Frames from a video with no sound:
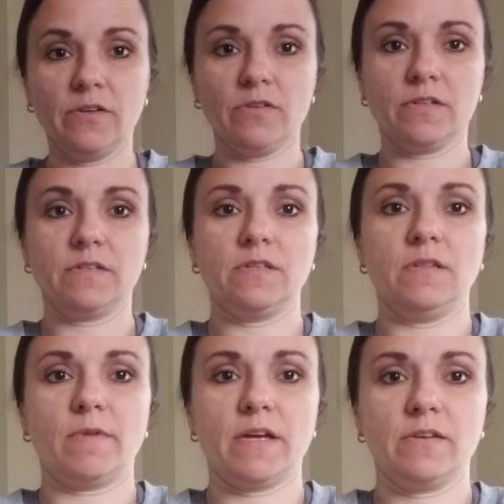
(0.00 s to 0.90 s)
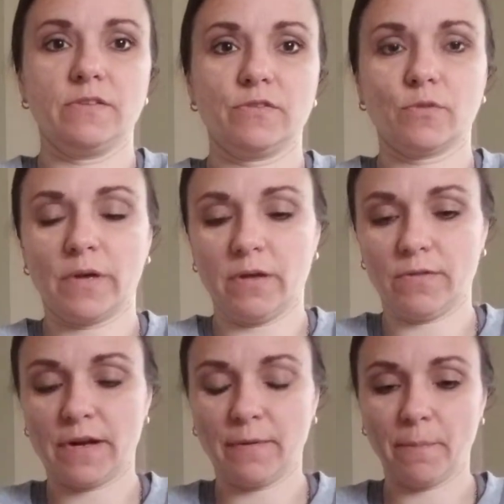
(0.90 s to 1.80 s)
You can see my soil
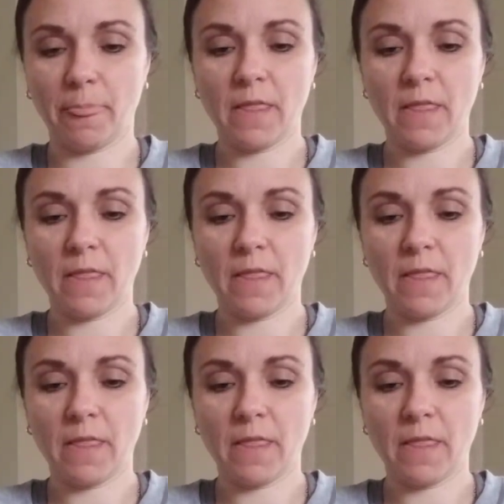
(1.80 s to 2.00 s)
there.